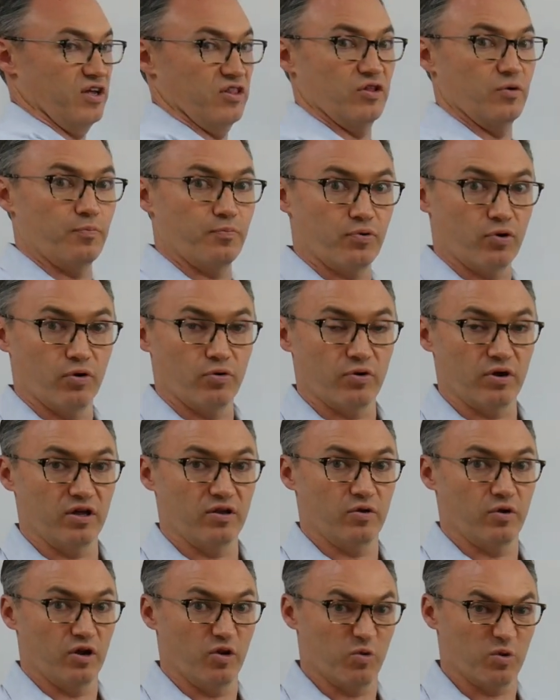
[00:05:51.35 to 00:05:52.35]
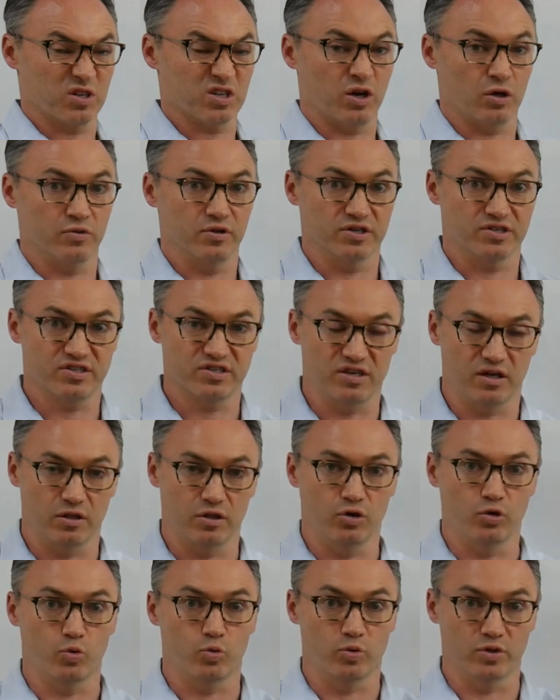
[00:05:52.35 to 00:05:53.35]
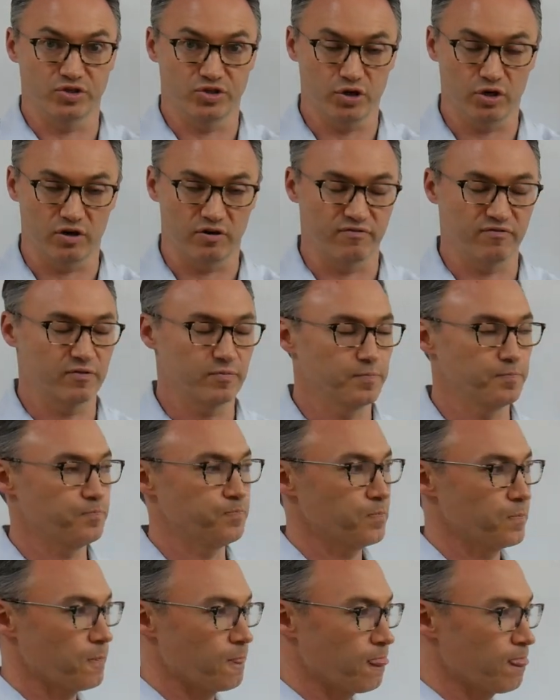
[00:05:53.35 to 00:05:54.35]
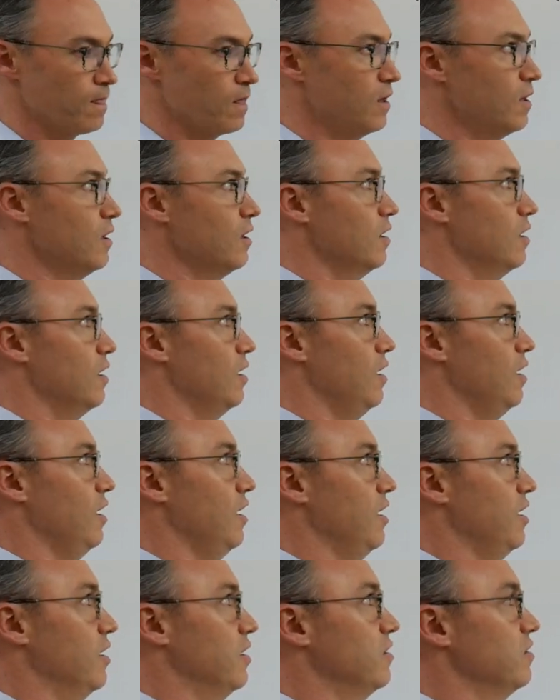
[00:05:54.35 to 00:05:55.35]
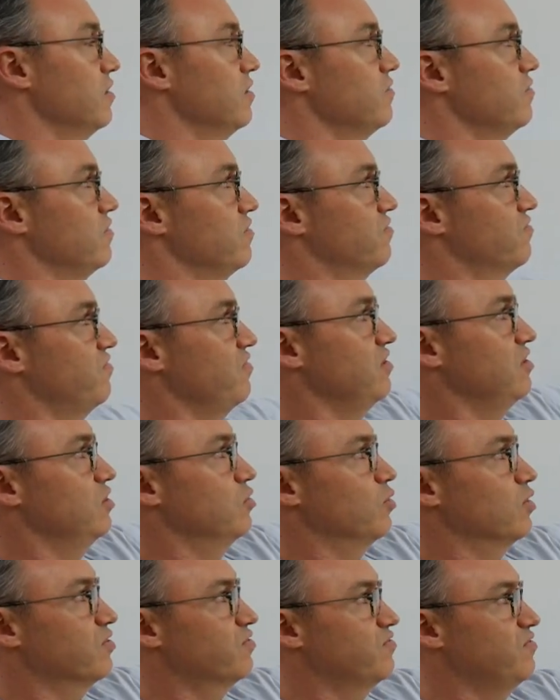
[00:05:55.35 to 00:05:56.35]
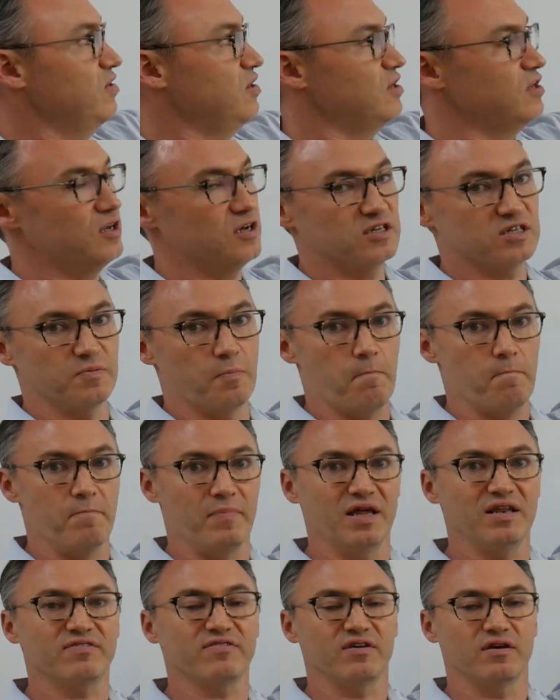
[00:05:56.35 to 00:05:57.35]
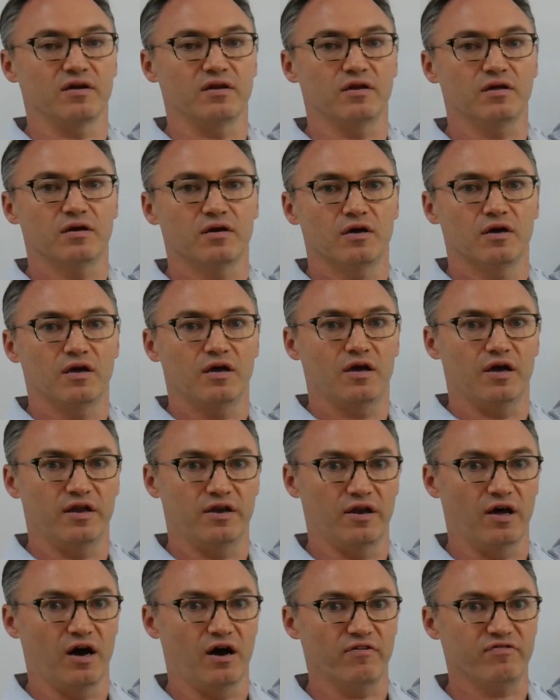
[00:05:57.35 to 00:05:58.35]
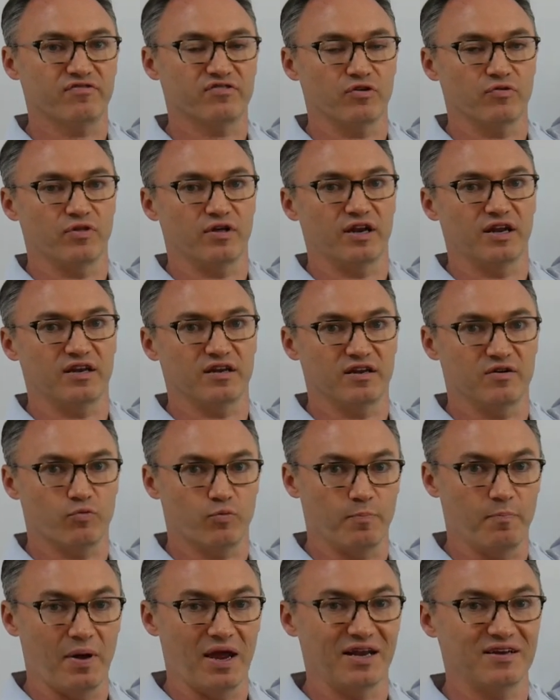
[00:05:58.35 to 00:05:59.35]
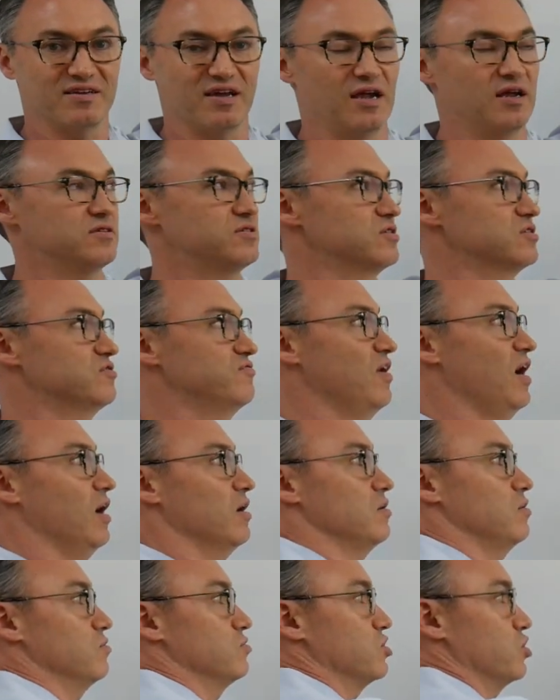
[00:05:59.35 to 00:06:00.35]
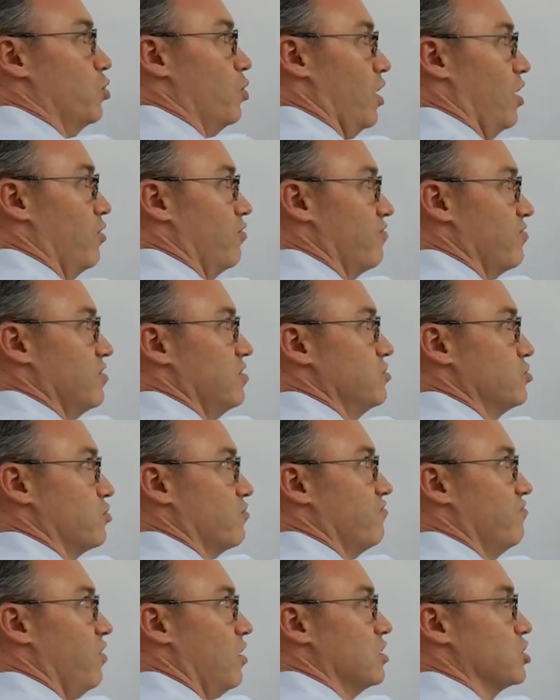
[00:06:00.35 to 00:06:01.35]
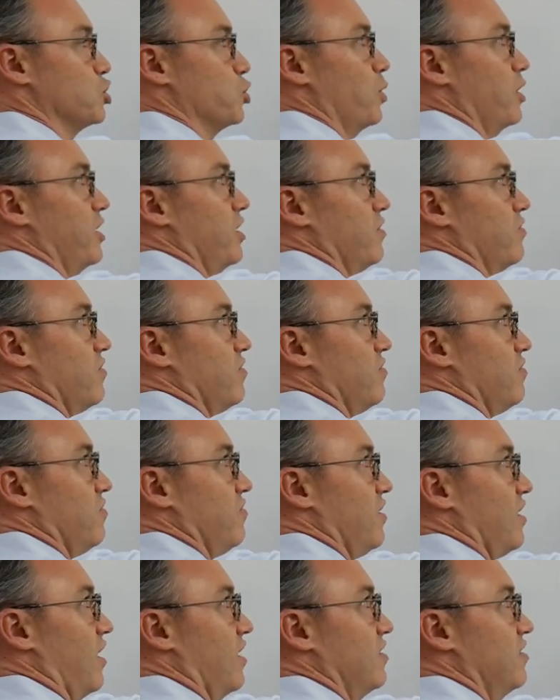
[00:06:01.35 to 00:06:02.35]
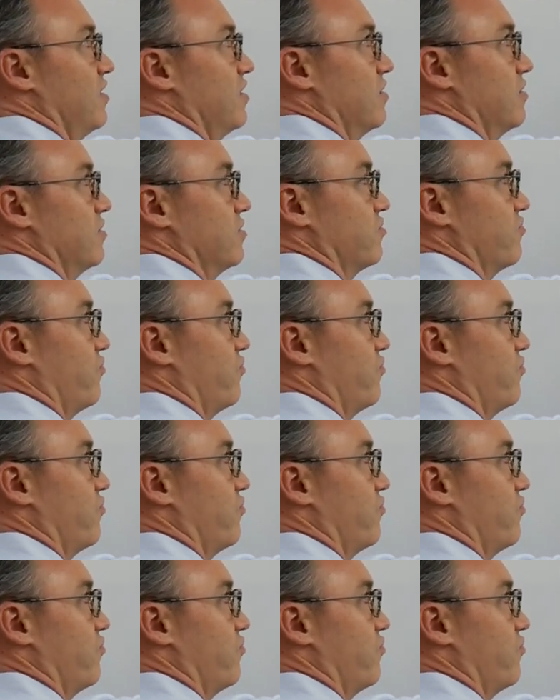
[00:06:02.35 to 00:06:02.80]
in what's called the Celo reserve. And the CUSD is minted enough so that it maintains its value. So however these are fluctuating, the idea is